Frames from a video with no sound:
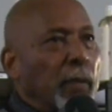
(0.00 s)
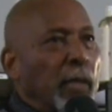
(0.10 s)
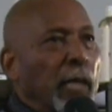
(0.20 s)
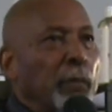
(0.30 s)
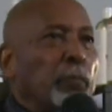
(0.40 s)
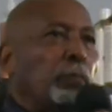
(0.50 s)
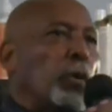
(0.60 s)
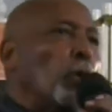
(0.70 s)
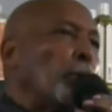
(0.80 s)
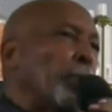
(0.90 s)
and
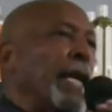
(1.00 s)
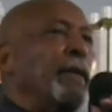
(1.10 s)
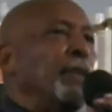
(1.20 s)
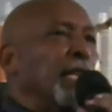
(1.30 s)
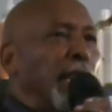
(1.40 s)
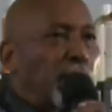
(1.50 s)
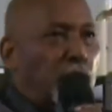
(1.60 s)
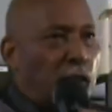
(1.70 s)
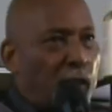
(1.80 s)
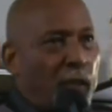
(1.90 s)
pull blame the
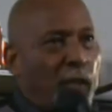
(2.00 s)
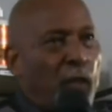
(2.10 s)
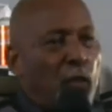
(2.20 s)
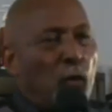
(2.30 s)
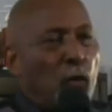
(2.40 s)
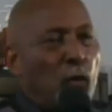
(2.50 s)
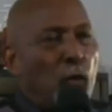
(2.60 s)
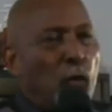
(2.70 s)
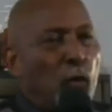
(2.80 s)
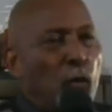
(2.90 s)
nation who
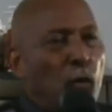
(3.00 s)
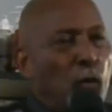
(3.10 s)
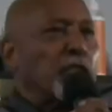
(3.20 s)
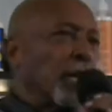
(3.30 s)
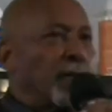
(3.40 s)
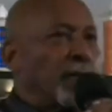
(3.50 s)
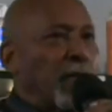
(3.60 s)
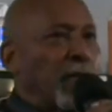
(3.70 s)
was silly enough to get